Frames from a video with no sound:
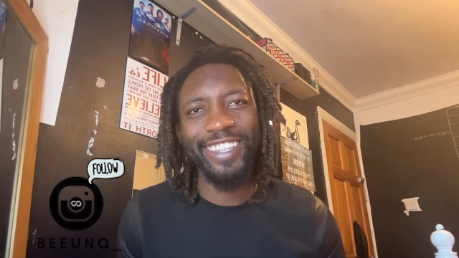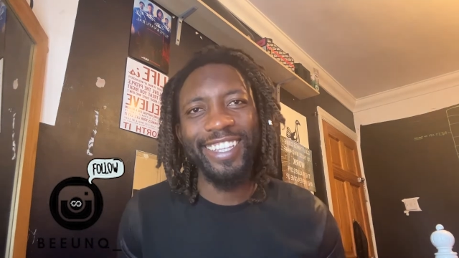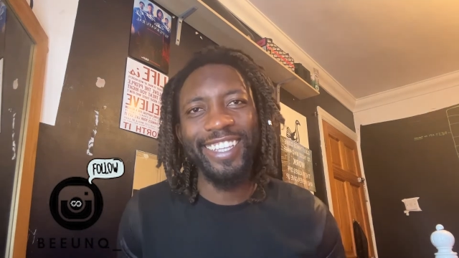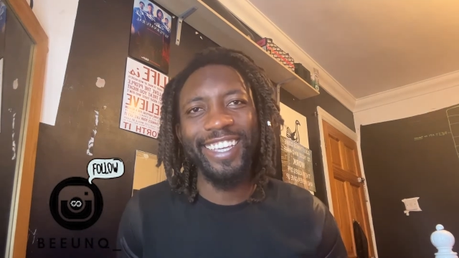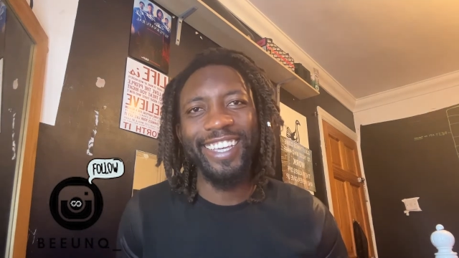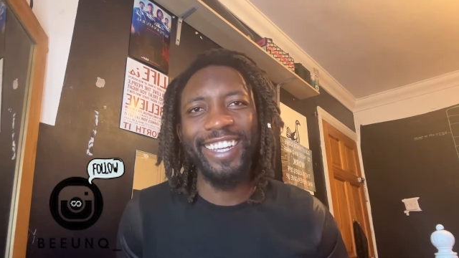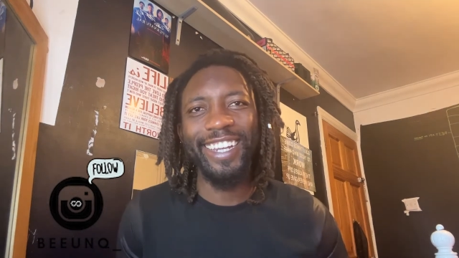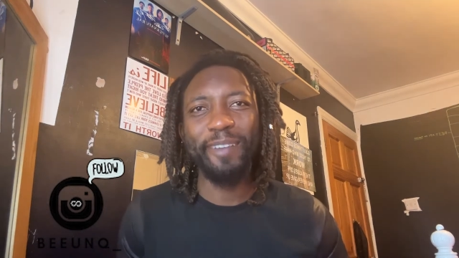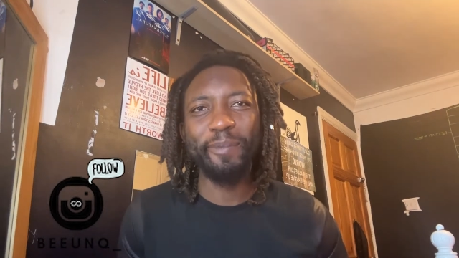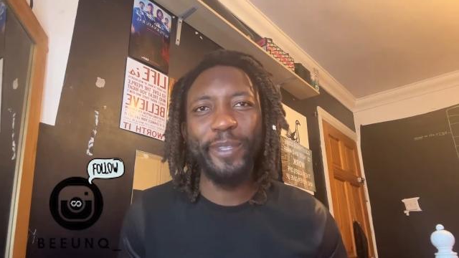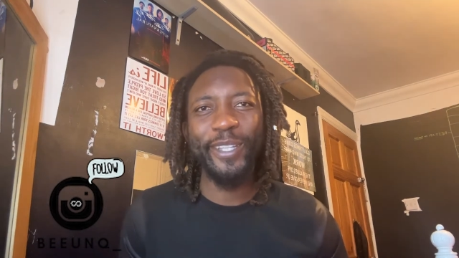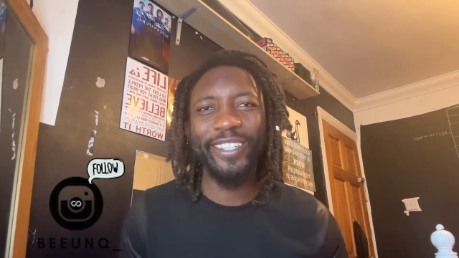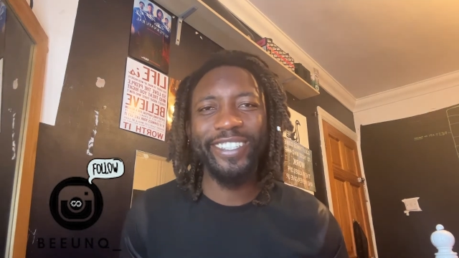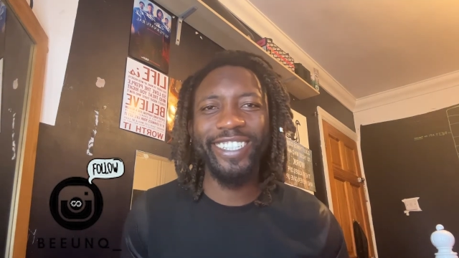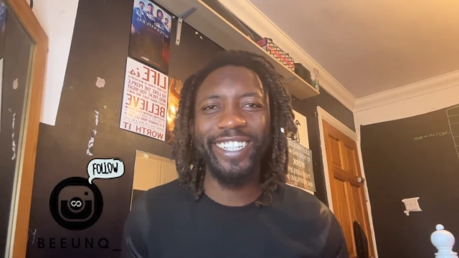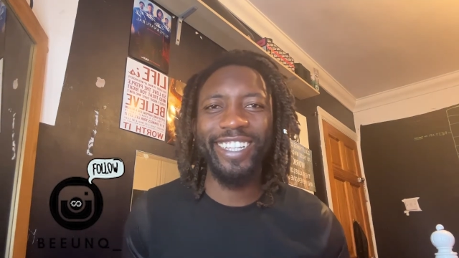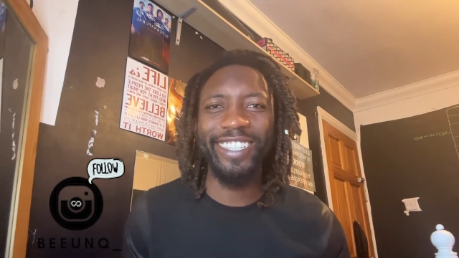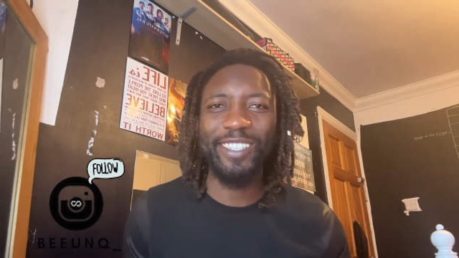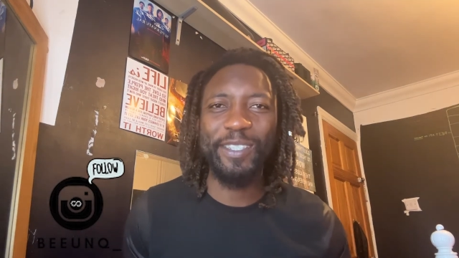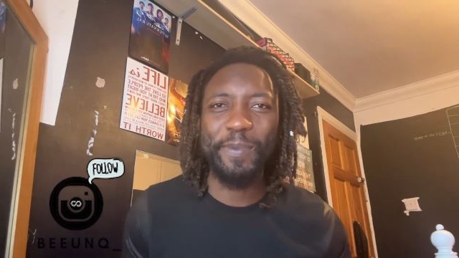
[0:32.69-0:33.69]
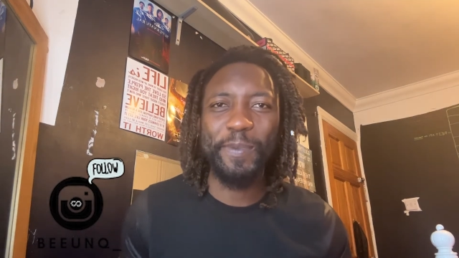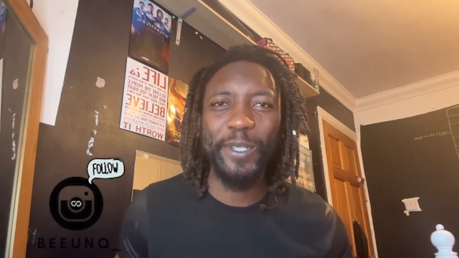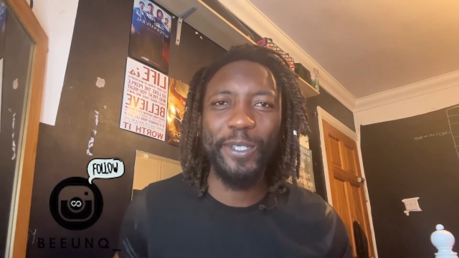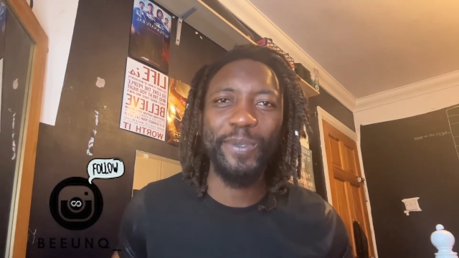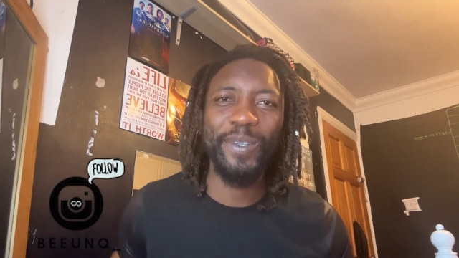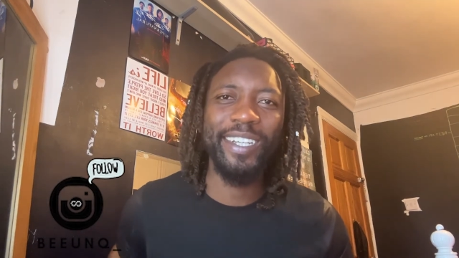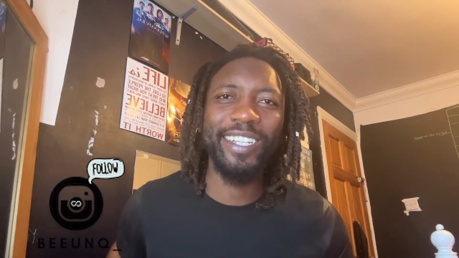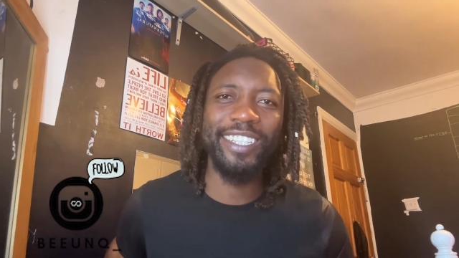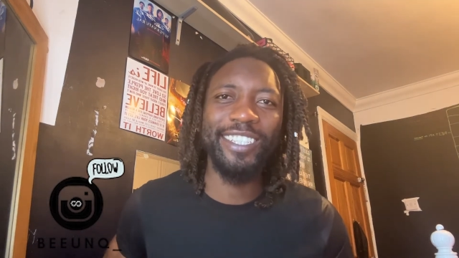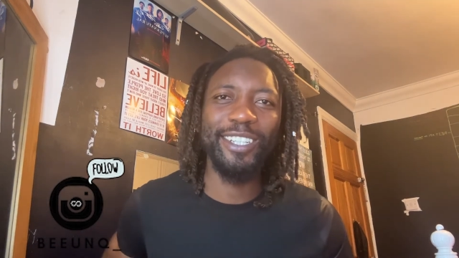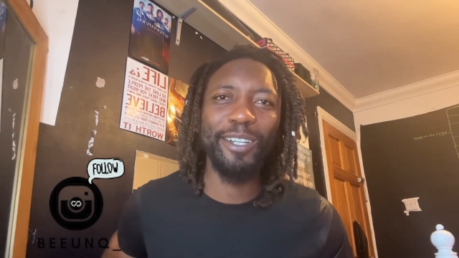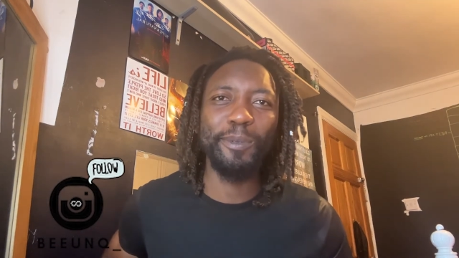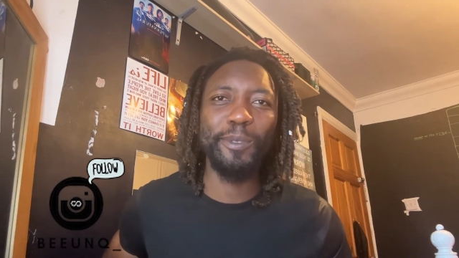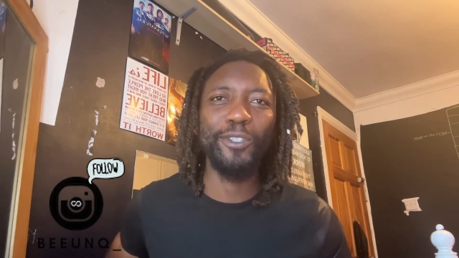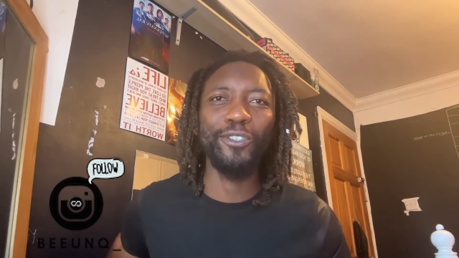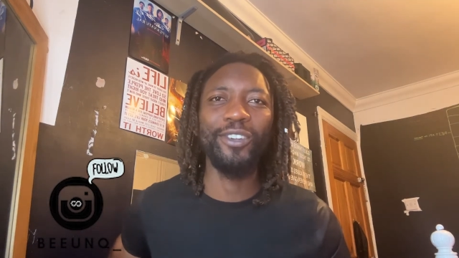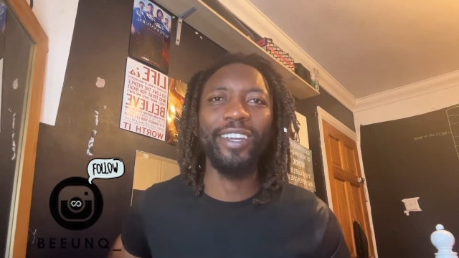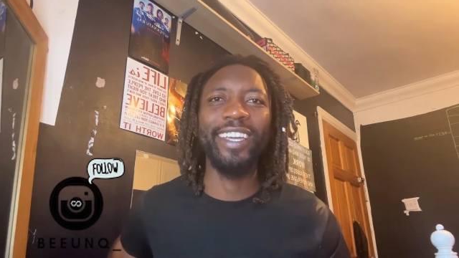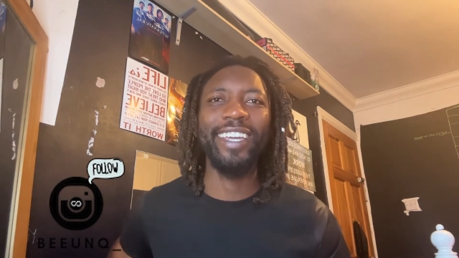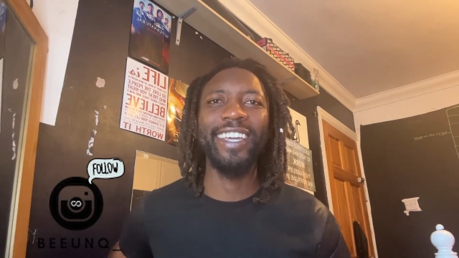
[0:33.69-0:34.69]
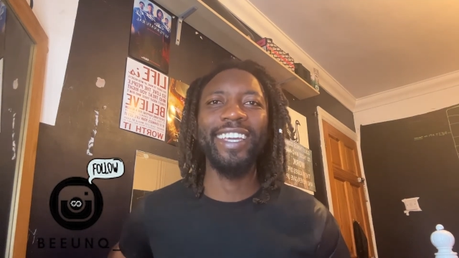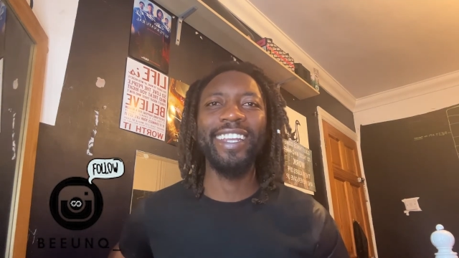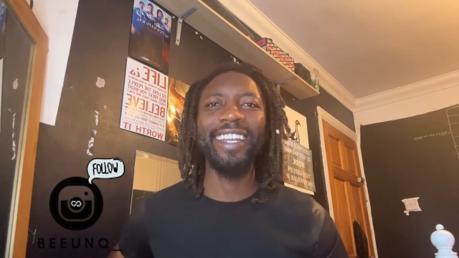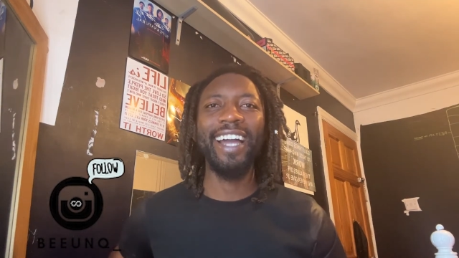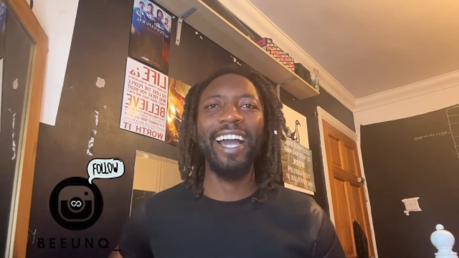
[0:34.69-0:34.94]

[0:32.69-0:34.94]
But yeah, let me not chat too much. We're going to jump straight in.